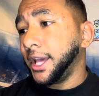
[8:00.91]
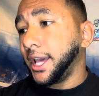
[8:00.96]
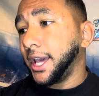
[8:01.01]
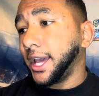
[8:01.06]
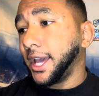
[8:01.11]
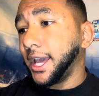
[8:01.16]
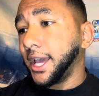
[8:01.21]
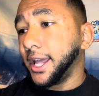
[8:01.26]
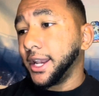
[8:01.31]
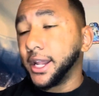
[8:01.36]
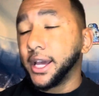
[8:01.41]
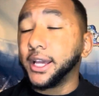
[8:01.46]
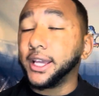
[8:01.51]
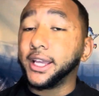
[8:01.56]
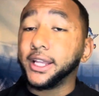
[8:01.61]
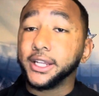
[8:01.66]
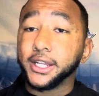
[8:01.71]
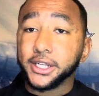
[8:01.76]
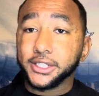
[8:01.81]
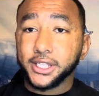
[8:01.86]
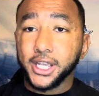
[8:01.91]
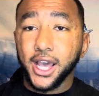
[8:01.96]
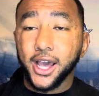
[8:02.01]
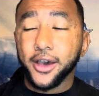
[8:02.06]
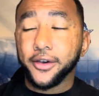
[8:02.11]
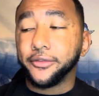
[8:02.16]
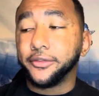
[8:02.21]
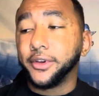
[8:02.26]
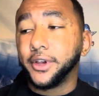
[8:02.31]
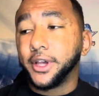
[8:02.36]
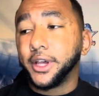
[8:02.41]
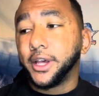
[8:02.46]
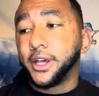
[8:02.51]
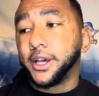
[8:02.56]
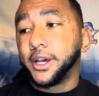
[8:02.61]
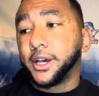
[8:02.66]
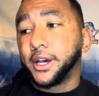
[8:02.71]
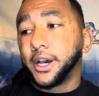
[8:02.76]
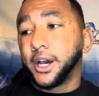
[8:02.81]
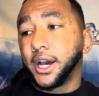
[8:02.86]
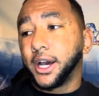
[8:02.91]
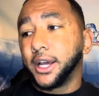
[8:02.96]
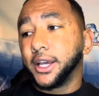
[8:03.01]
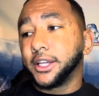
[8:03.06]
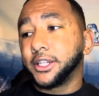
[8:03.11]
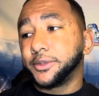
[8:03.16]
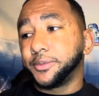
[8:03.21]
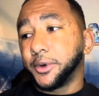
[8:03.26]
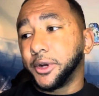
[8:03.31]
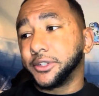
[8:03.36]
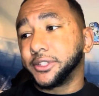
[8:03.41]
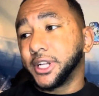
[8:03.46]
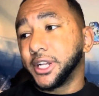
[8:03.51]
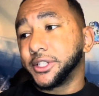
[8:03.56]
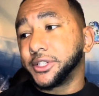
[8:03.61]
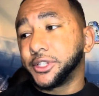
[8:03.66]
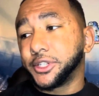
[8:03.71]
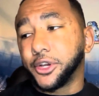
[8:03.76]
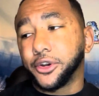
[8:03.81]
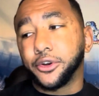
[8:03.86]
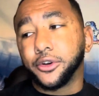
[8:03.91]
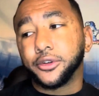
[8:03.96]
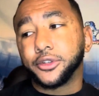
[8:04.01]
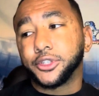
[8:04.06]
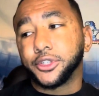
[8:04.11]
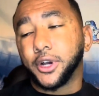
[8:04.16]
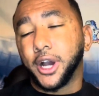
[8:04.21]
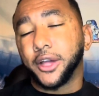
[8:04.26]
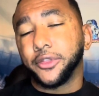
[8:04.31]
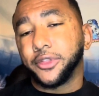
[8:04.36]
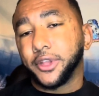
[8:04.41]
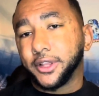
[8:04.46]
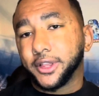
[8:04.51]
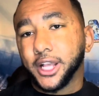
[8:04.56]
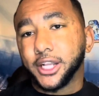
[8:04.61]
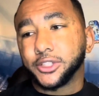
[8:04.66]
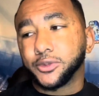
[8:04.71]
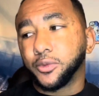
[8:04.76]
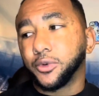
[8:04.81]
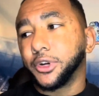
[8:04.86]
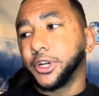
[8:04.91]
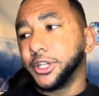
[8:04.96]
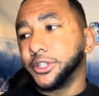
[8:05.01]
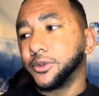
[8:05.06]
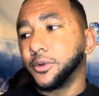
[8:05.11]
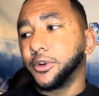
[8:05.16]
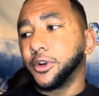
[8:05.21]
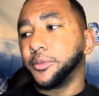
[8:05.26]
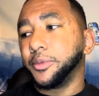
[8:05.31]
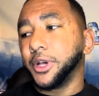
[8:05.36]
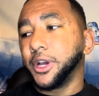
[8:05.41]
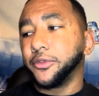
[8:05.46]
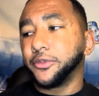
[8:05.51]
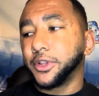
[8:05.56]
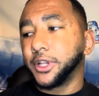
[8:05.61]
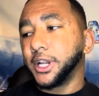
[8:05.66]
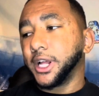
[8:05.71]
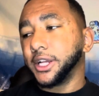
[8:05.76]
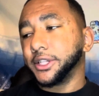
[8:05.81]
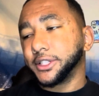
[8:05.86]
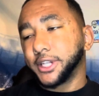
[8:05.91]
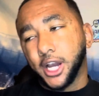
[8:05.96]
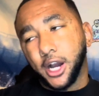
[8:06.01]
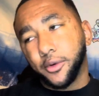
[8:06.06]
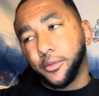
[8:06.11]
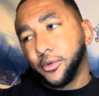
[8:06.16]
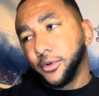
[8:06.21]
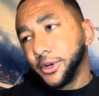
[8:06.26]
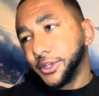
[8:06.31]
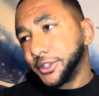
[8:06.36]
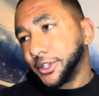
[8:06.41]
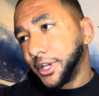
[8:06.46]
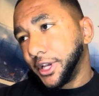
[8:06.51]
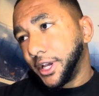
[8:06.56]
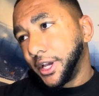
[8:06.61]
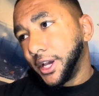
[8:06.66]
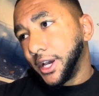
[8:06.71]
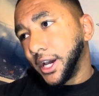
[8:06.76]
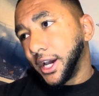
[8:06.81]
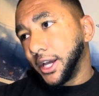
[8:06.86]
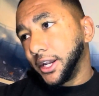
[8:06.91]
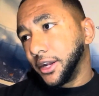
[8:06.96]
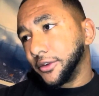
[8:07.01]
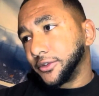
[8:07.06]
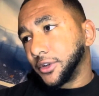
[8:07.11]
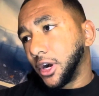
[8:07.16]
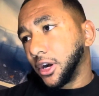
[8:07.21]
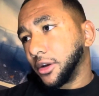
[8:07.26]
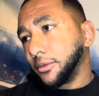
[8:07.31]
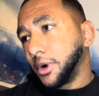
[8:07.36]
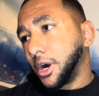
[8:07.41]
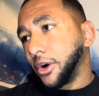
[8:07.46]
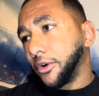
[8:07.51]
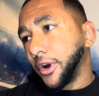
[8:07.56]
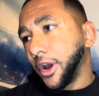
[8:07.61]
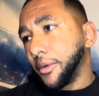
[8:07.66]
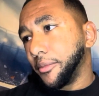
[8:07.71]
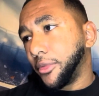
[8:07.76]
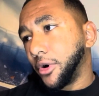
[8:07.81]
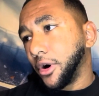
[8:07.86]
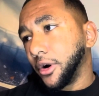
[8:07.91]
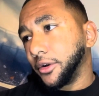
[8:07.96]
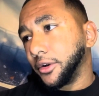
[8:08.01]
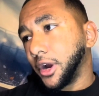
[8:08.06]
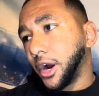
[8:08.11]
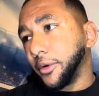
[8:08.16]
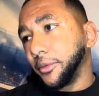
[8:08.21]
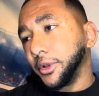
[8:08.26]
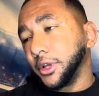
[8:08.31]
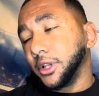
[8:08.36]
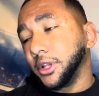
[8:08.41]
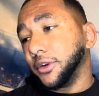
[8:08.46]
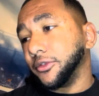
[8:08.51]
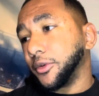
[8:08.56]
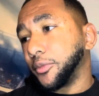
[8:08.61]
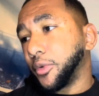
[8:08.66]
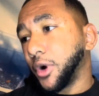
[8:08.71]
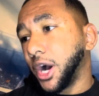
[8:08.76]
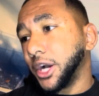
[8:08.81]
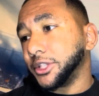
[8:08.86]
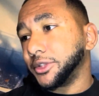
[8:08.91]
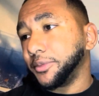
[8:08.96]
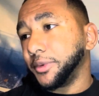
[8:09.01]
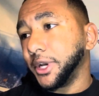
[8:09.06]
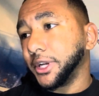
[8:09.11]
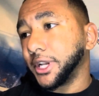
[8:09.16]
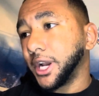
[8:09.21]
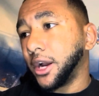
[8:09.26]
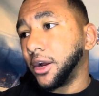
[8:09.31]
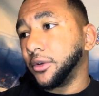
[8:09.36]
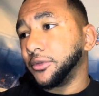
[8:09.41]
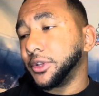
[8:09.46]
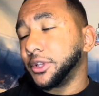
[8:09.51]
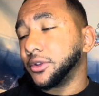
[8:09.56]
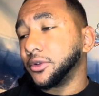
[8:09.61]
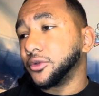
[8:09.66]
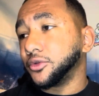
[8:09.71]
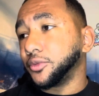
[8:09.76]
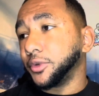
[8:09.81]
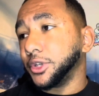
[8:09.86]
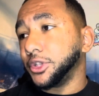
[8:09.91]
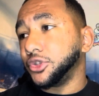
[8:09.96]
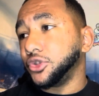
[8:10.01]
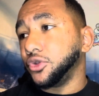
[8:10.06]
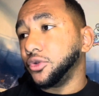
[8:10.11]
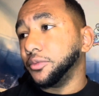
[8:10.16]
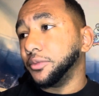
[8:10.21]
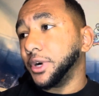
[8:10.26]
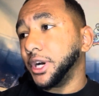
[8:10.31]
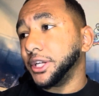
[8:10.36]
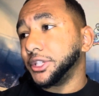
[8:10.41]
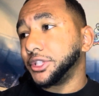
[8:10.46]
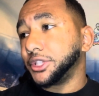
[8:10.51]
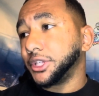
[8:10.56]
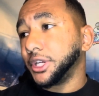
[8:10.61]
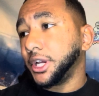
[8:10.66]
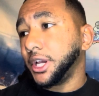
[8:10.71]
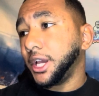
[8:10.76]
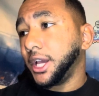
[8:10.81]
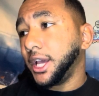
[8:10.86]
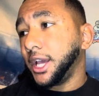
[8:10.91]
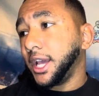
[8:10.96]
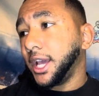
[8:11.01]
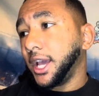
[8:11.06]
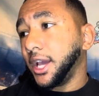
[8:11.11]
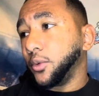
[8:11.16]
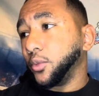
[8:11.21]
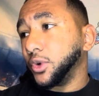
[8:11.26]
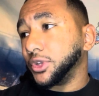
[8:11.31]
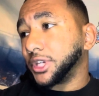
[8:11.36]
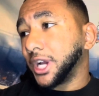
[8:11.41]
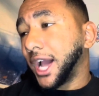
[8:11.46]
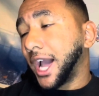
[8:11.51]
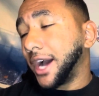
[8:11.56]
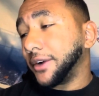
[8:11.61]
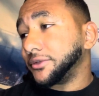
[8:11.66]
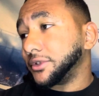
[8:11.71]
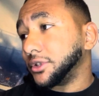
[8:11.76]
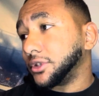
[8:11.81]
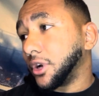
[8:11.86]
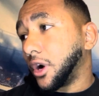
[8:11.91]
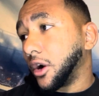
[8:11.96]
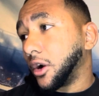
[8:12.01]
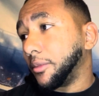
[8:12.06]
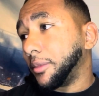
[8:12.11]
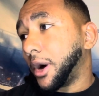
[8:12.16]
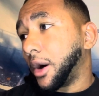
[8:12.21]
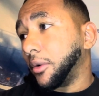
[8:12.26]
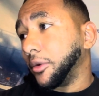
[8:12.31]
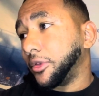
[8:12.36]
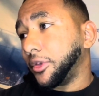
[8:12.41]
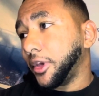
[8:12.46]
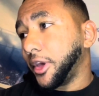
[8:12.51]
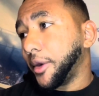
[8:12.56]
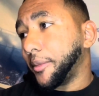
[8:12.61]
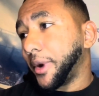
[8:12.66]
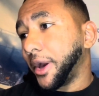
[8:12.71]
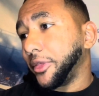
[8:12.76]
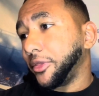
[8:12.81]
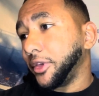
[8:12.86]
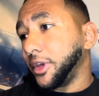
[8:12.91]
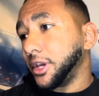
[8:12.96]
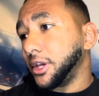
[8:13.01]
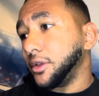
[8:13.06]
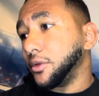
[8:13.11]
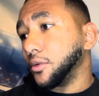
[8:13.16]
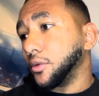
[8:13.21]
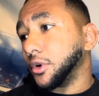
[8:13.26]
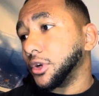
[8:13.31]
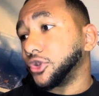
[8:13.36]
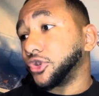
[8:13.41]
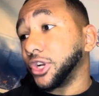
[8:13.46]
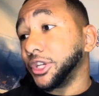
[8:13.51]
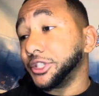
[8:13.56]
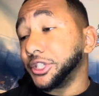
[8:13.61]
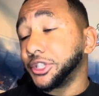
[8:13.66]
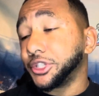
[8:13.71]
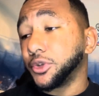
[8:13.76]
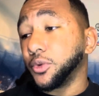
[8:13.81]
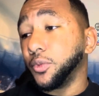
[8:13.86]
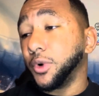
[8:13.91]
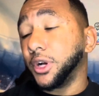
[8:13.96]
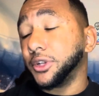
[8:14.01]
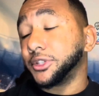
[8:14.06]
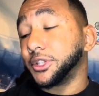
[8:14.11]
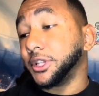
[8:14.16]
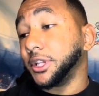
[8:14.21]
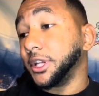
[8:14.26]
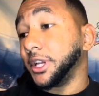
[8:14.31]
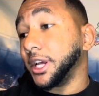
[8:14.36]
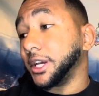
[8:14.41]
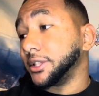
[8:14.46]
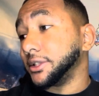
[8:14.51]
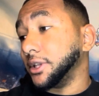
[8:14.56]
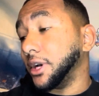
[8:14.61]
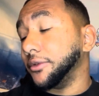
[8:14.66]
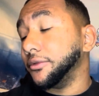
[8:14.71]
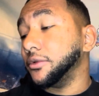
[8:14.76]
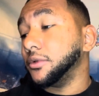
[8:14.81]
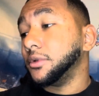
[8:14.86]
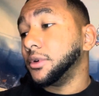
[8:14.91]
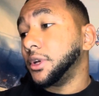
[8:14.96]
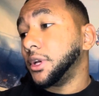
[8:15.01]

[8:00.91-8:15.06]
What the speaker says: And he does have experience at center, so I think that's where he's going to play for the Dallas Cowboys. Enough talking about Graham Barton. I really love the prospect. I don't think there's really too much in which I have to talk about with him. I think he's going to transition well to the next level.